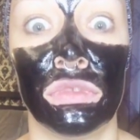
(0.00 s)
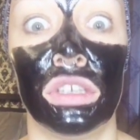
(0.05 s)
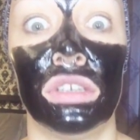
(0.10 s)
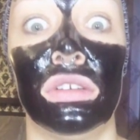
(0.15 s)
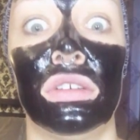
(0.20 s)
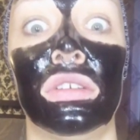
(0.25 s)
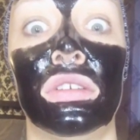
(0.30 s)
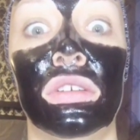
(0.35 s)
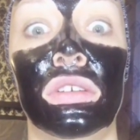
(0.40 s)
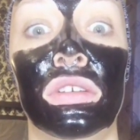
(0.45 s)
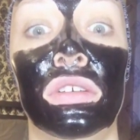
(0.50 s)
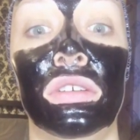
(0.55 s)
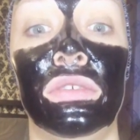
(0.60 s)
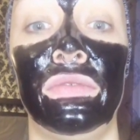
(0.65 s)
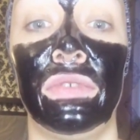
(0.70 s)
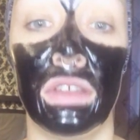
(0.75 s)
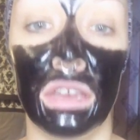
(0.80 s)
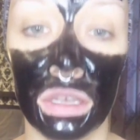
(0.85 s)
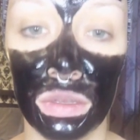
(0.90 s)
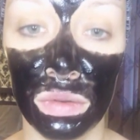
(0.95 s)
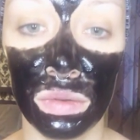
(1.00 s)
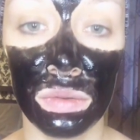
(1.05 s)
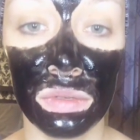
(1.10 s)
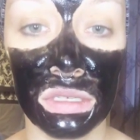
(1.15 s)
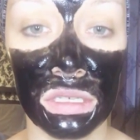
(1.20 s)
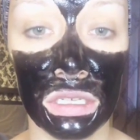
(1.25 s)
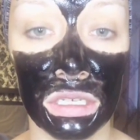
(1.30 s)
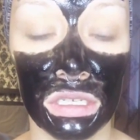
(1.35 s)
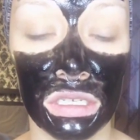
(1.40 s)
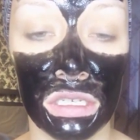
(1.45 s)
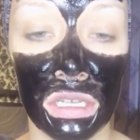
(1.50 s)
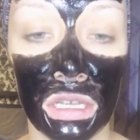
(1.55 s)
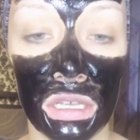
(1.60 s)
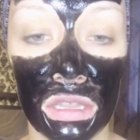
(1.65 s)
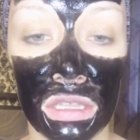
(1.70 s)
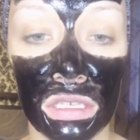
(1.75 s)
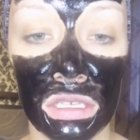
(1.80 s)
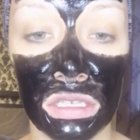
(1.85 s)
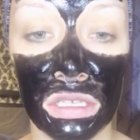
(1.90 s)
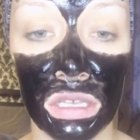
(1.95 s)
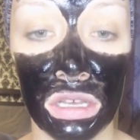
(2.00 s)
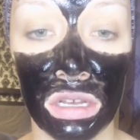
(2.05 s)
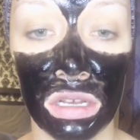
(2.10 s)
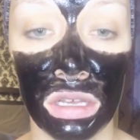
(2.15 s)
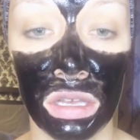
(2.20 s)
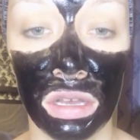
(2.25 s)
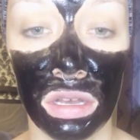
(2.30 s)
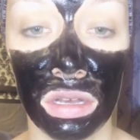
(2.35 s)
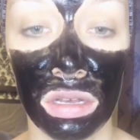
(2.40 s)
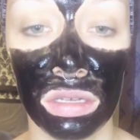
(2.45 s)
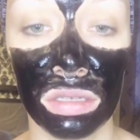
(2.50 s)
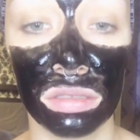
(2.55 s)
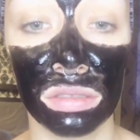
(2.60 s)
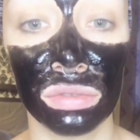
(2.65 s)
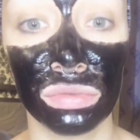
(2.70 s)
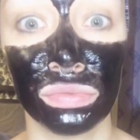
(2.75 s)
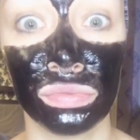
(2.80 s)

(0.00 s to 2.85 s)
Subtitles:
Ugh, if I knew it was gonna take this long, y'all.